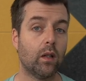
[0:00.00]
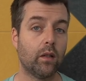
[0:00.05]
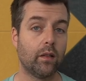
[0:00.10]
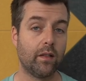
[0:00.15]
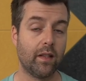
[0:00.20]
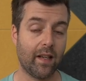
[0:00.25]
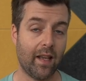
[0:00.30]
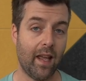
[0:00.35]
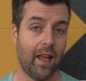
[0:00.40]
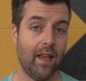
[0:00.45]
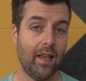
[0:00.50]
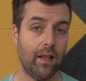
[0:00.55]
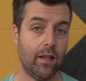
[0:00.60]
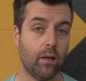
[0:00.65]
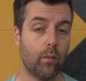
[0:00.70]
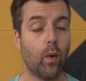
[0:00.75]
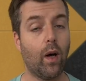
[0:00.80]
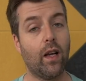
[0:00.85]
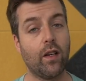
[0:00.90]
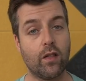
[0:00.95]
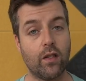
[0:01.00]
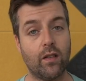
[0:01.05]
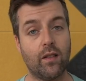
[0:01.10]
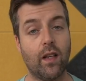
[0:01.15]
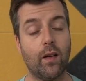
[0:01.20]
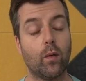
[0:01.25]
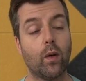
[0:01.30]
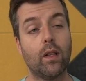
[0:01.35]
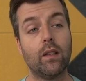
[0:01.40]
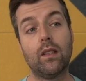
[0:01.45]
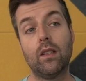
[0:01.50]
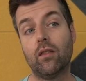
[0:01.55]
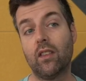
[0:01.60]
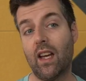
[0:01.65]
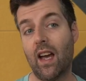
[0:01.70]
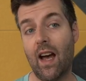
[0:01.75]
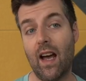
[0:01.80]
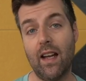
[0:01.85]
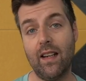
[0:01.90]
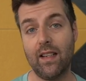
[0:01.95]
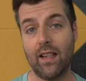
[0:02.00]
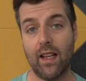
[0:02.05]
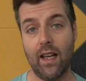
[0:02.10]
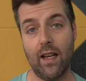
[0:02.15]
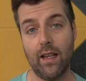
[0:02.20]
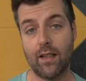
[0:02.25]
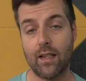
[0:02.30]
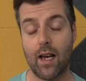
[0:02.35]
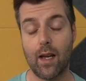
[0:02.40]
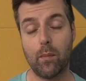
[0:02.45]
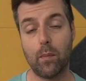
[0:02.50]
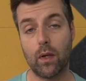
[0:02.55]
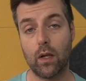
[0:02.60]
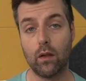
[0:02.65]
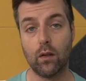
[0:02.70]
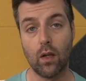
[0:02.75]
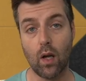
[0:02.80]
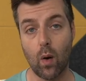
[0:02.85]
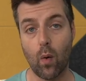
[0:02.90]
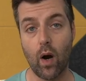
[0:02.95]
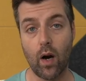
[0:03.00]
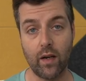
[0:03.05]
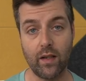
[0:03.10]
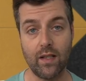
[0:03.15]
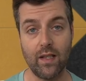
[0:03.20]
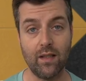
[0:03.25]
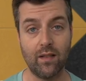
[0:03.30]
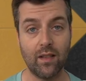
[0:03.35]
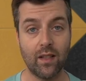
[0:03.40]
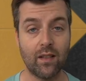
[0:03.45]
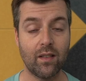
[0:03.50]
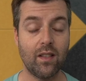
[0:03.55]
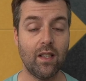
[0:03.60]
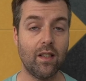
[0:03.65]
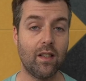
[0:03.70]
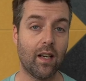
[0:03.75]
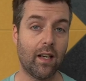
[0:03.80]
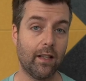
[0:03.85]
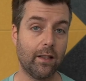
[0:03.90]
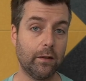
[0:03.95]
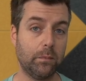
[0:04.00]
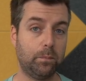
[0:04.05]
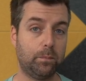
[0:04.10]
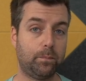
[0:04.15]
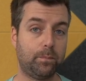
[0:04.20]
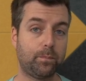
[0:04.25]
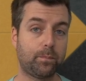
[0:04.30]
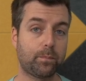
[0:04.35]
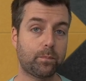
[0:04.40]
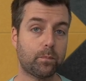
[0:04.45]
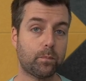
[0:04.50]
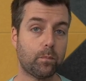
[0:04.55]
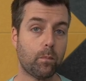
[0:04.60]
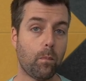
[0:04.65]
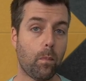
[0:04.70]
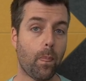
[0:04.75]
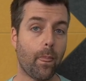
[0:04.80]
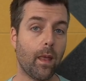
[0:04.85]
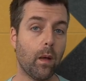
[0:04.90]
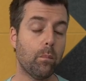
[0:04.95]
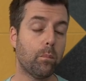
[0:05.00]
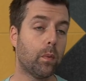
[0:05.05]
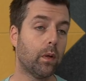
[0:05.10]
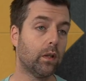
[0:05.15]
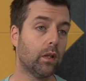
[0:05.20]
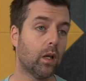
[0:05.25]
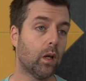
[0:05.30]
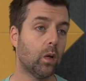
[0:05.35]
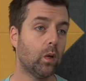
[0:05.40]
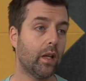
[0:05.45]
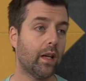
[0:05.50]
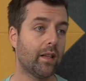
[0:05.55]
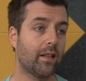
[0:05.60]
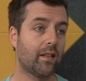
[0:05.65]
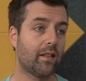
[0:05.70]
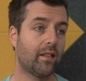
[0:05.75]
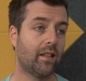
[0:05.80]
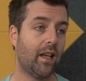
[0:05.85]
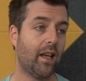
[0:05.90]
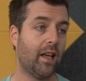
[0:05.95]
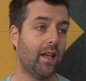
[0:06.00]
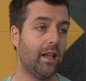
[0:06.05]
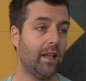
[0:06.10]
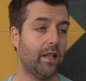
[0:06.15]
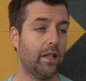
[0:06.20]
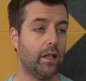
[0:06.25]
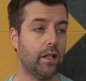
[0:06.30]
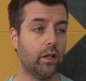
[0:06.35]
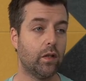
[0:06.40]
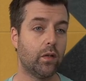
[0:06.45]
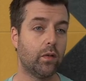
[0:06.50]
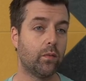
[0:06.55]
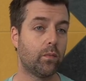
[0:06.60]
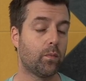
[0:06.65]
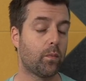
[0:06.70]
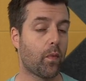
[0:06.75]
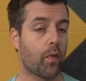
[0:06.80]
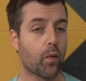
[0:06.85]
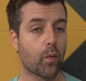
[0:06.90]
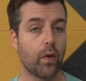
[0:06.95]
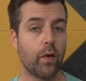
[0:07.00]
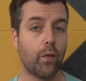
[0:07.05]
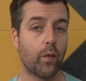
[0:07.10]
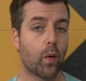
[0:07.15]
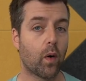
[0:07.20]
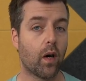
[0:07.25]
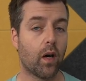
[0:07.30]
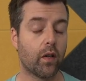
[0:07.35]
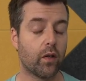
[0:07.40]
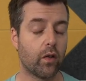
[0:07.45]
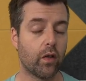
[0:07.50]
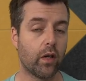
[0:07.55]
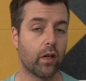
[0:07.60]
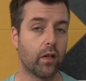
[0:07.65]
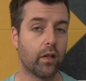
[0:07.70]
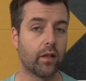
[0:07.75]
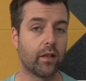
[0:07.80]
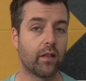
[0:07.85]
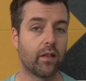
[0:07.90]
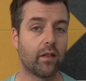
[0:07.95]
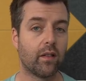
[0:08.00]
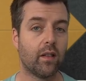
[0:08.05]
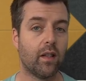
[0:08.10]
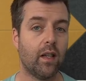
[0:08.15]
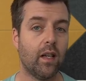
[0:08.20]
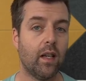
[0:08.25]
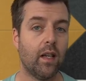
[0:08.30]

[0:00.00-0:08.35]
decay, well, I should say relatively high decay time, but a low RT60 time below, let's say, 300-400 hertz.